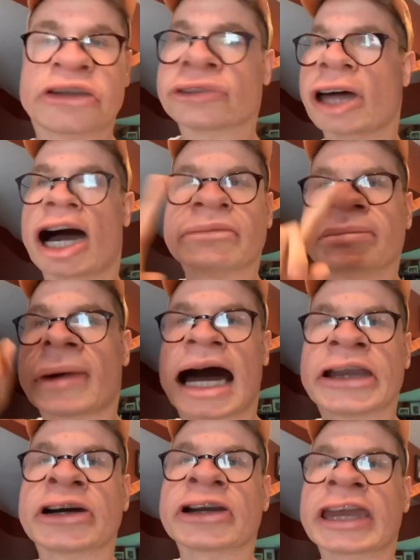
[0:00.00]
No, ma,
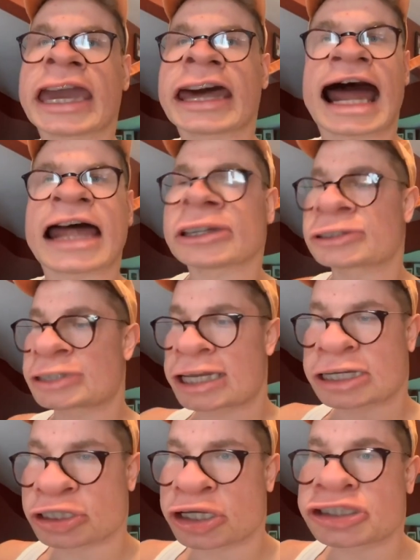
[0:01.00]
I don't get. I don't take
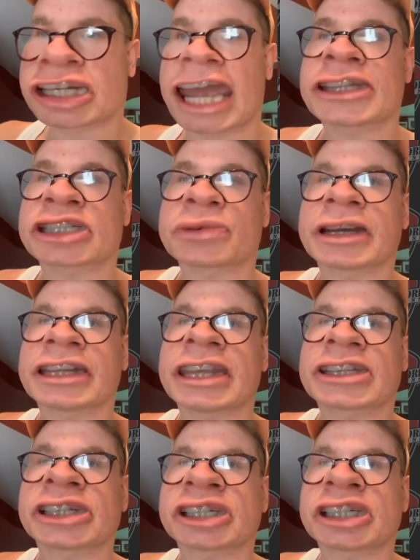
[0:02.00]
no change with
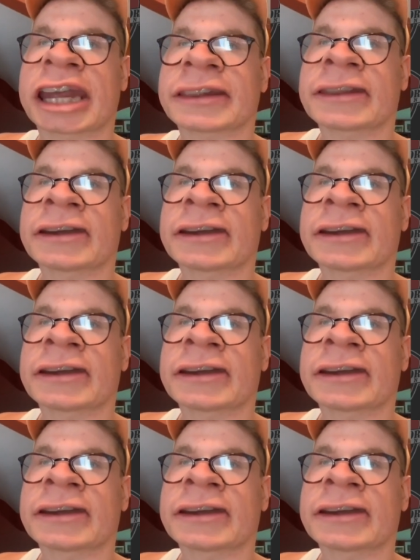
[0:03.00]
this shit.